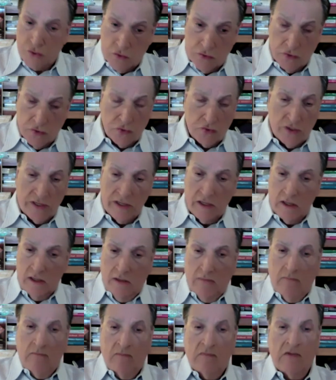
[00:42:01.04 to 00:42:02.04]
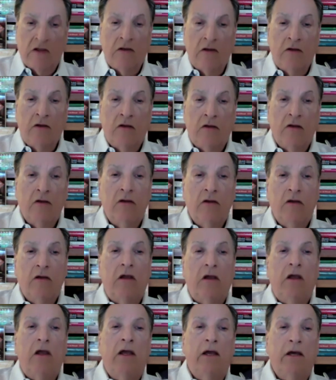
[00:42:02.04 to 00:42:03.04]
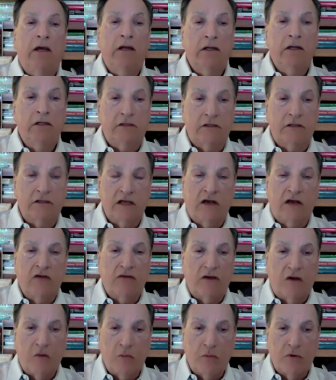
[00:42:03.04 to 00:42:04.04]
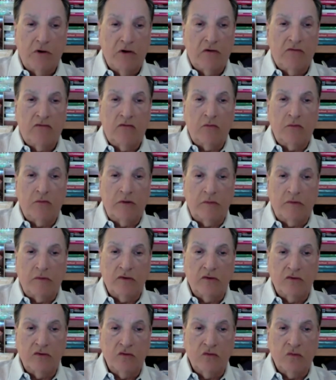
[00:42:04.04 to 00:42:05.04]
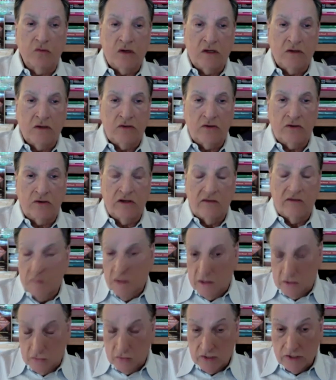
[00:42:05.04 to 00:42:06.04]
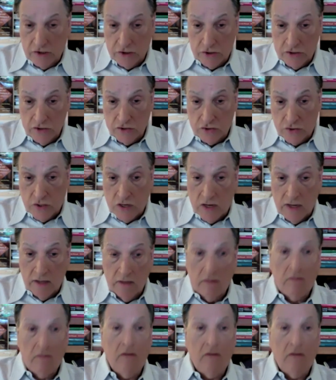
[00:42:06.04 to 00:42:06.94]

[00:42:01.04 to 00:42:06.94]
your drinking. And it's a self-help book for people who want to give moderation a try.